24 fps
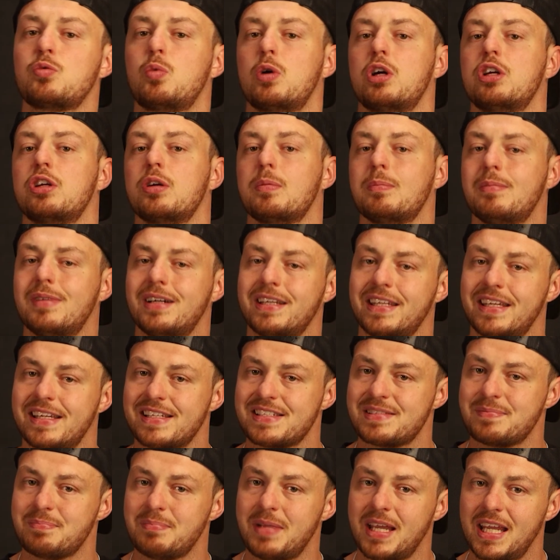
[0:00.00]
is where your money
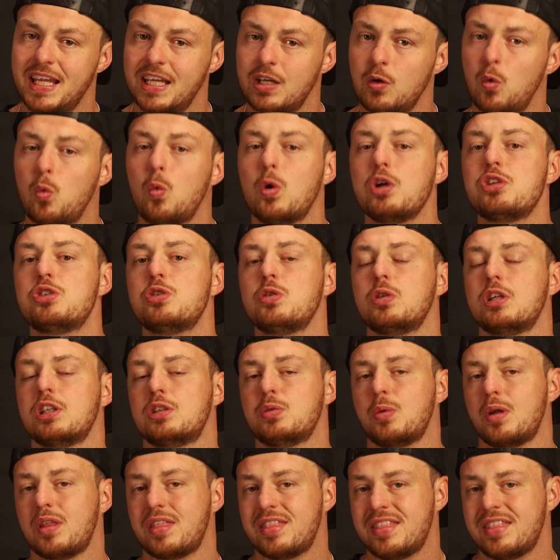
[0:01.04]
is made. Once you
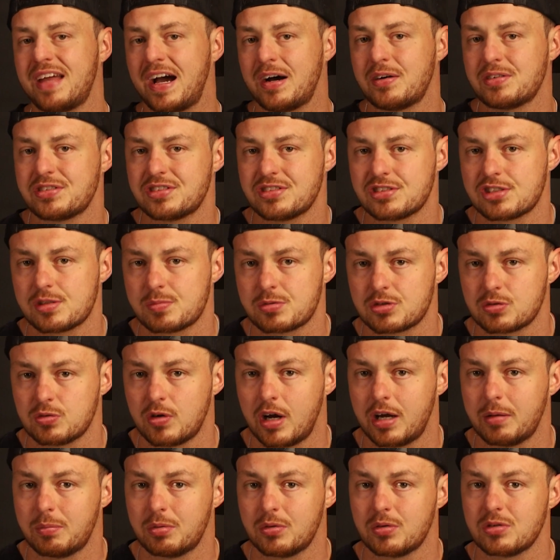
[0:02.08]
get to a thousand
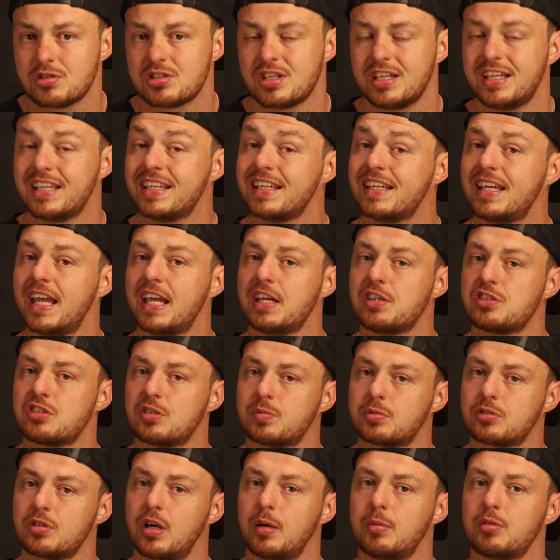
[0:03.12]
subscribers, engaged
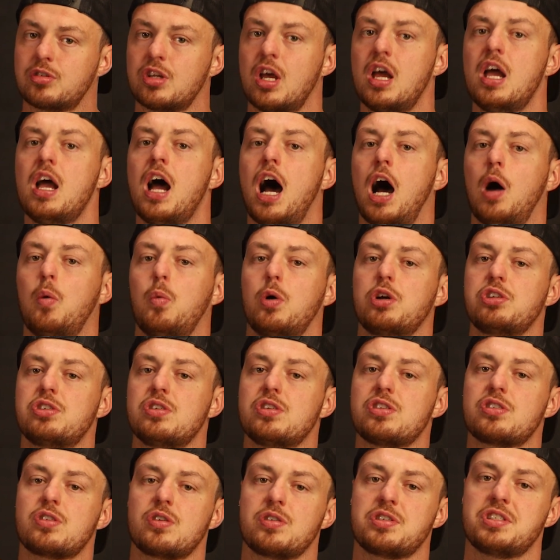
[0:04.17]
subscribers, I want you
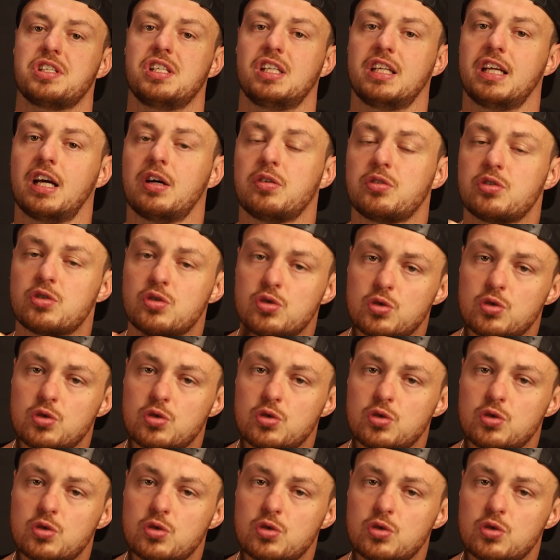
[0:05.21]
to start sending out